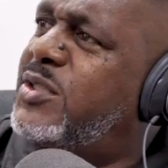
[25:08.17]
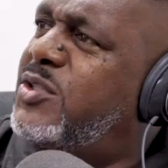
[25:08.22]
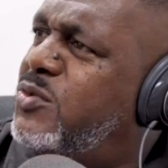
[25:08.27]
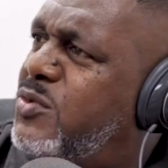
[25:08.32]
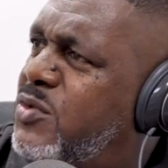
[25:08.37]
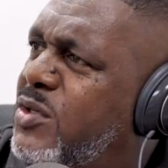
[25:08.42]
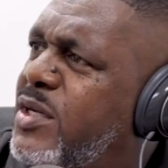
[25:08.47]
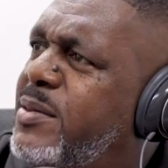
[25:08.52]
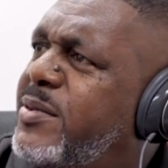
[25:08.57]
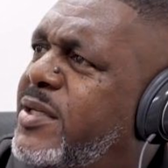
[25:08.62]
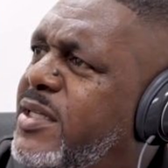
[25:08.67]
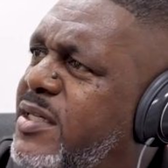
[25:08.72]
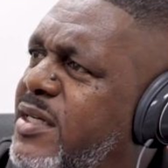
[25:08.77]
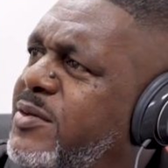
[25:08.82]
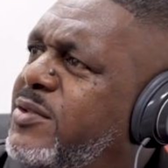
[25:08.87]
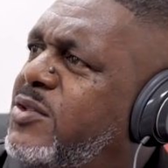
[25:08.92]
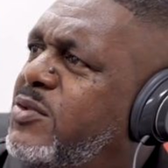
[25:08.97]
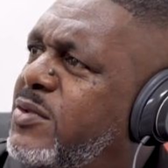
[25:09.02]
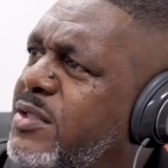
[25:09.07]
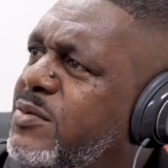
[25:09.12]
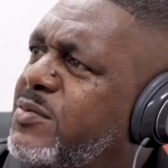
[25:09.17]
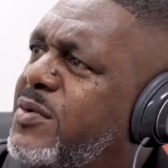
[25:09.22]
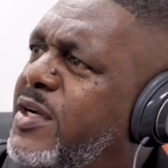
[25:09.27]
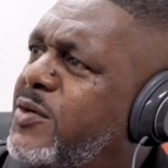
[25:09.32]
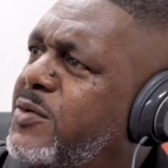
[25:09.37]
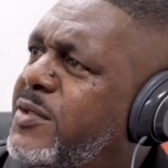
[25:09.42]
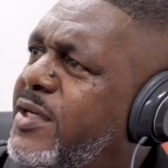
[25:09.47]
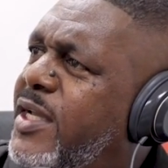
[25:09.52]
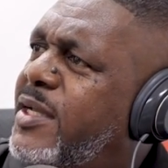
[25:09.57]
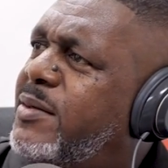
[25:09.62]
"Well, you Crip and go? You in the
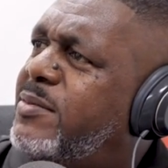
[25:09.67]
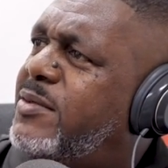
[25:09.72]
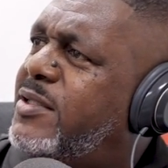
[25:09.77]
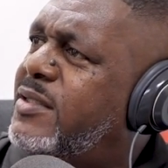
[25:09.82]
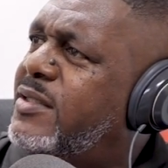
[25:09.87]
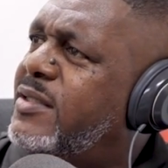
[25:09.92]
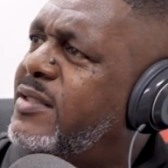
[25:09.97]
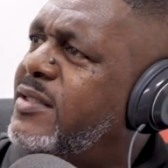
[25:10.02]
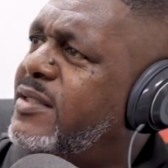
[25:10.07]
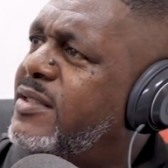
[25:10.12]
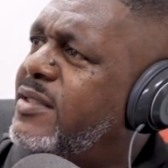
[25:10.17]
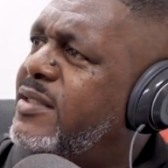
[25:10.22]
wrong neighborhood?" No,